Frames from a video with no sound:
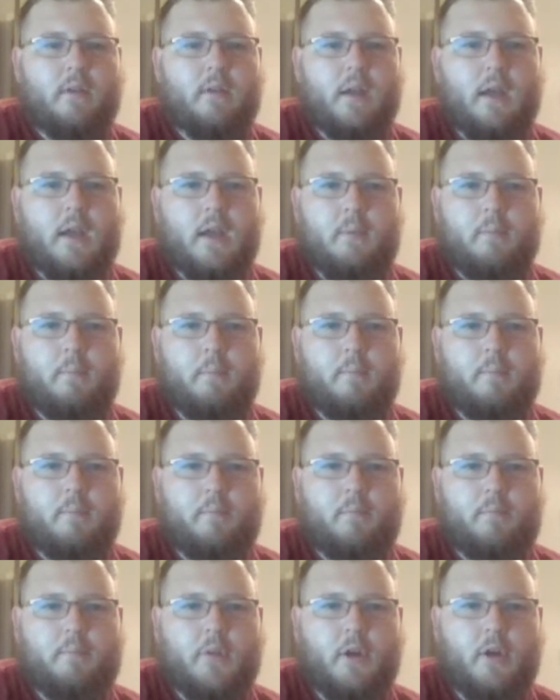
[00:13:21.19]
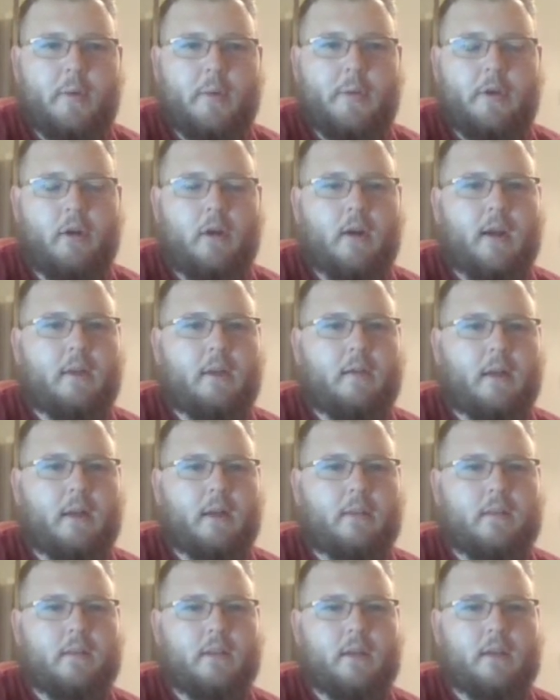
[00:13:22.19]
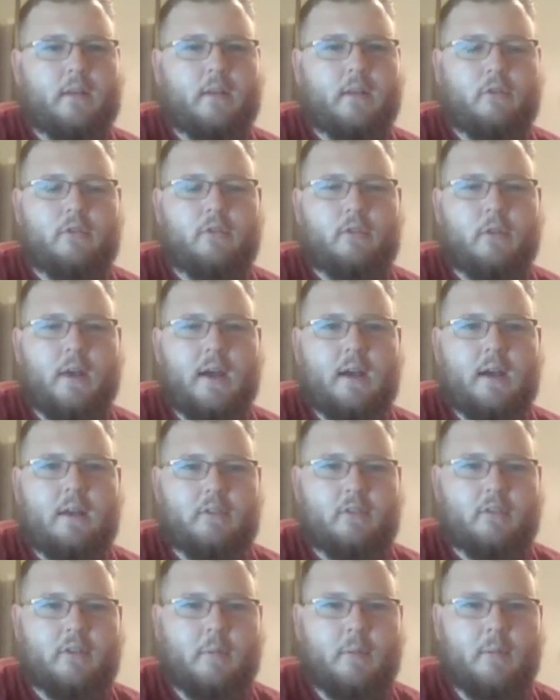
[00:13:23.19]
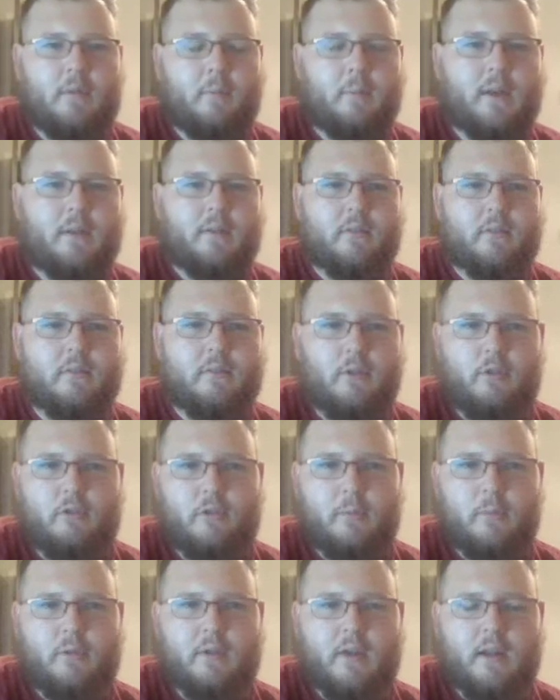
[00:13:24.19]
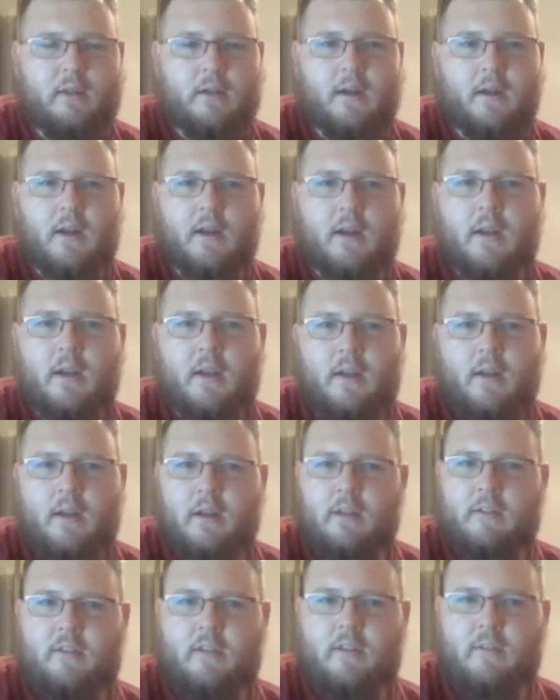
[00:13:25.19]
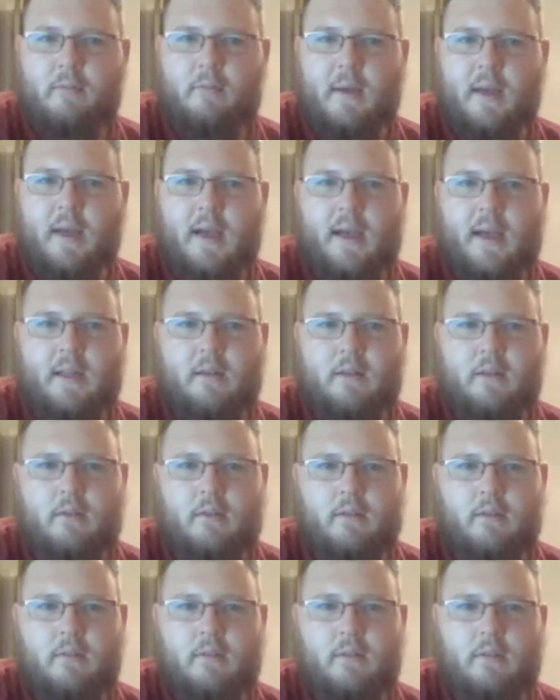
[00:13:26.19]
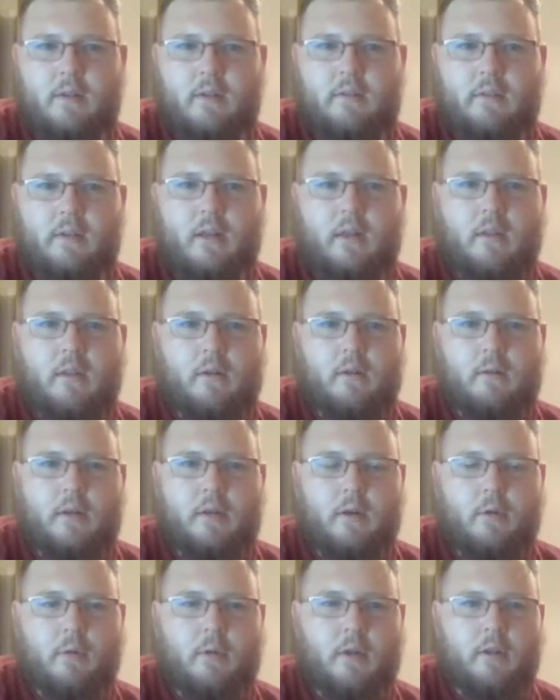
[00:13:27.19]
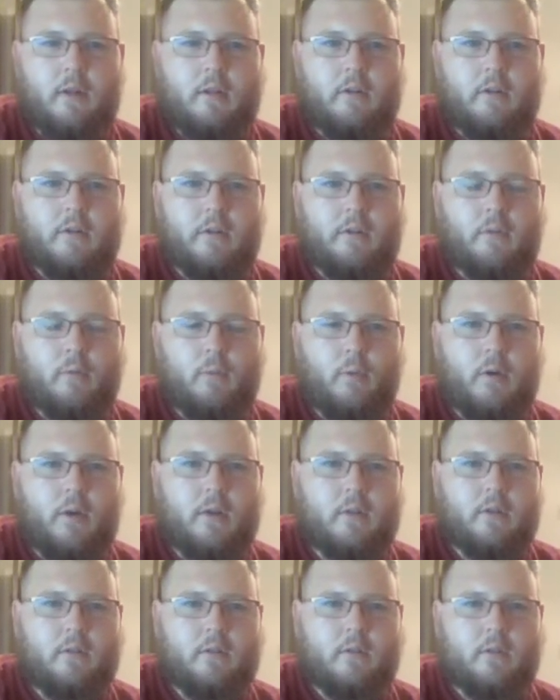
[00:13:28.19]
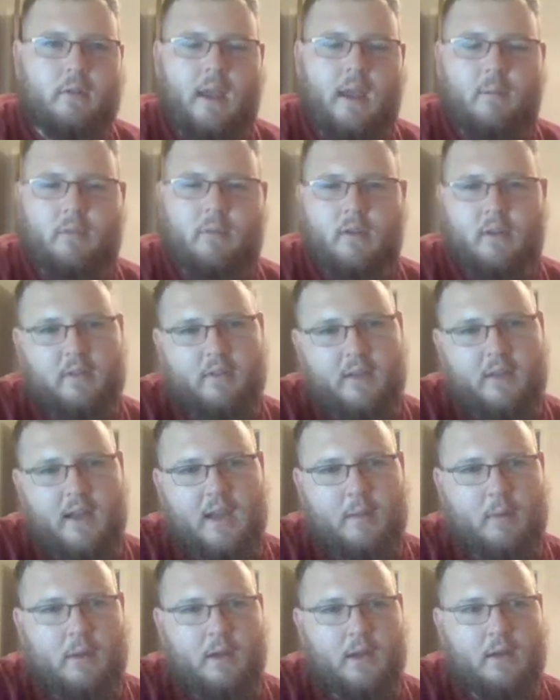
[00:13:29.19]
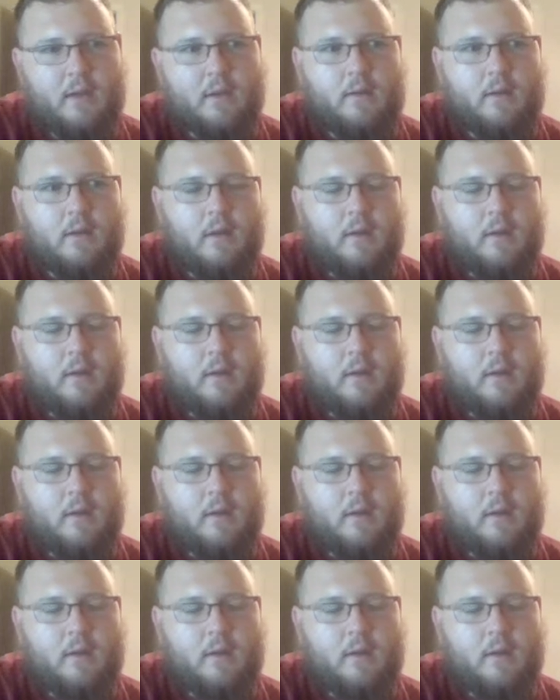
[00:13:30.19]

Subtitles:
Don't get me wrong, I think those two guys are some of the best YouTubers out there. Chief Pat is the other, one of the other ones. Cam Sucks at Gaming.